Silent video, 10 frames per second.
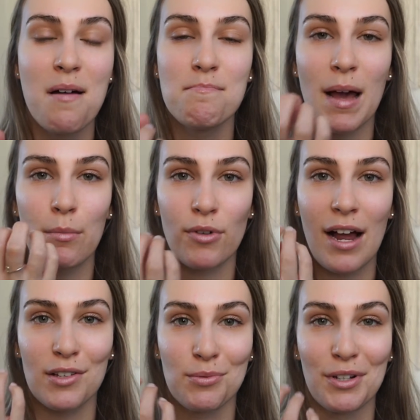my
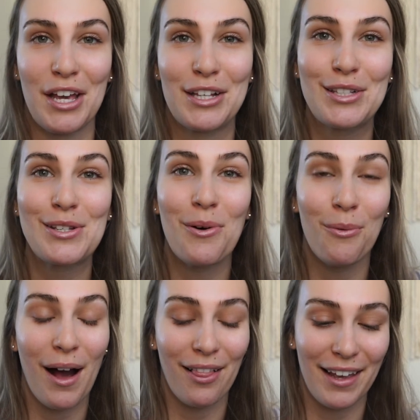brows were like
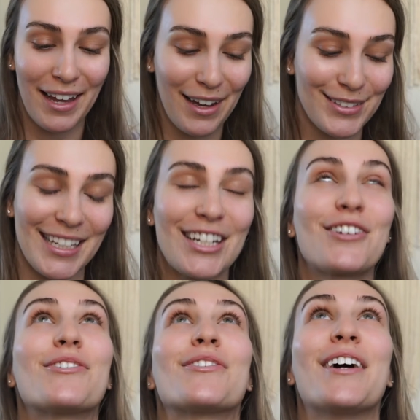swelling. I was like,
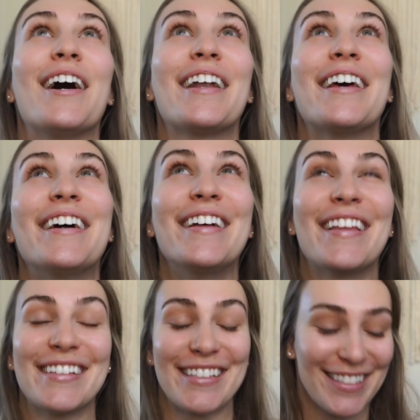crud.
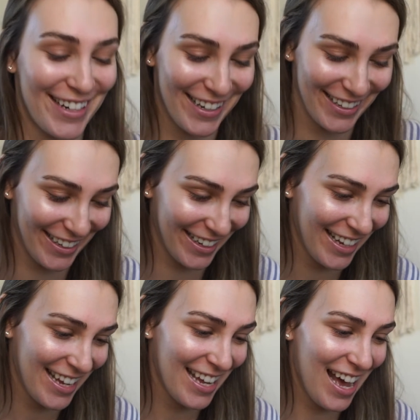This is not good.
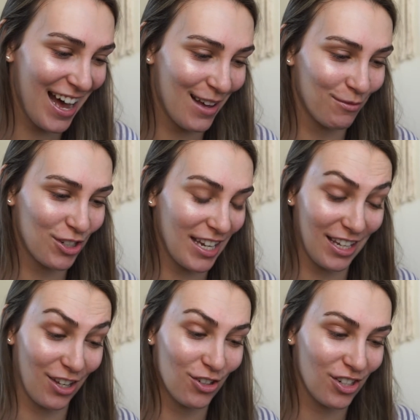
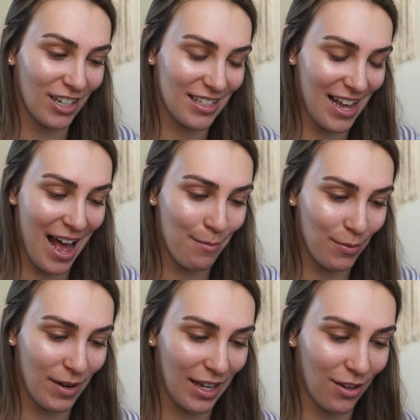It usually doesn't
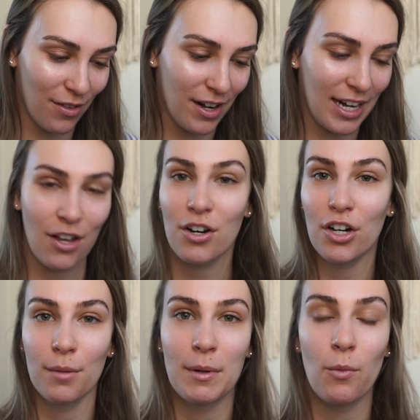happen when I go there. I go to
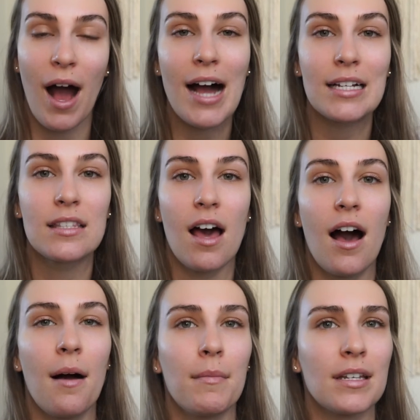Urban Wax
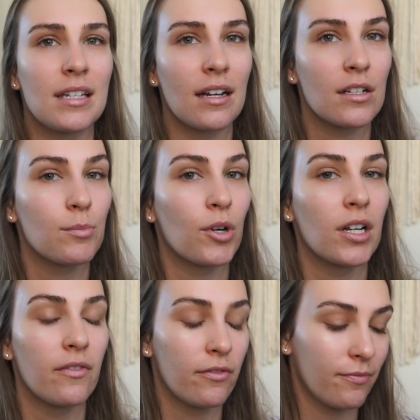in
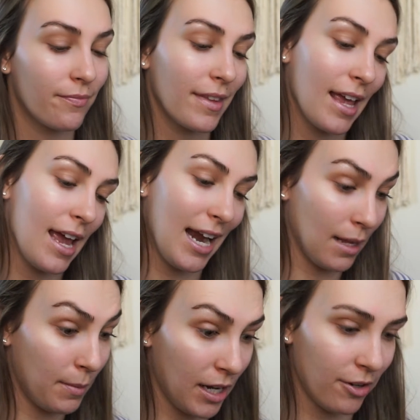Tanasbourne, if
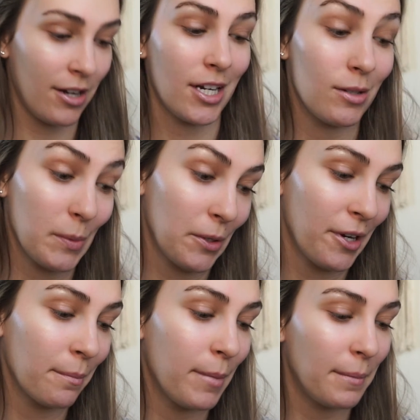anybody around here is
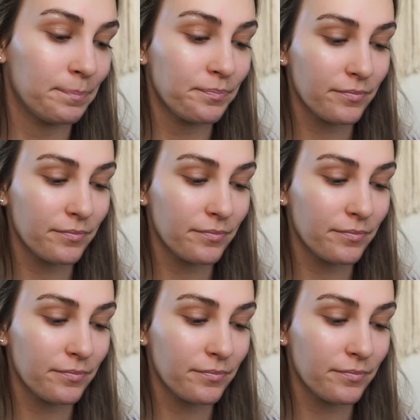wondering. But,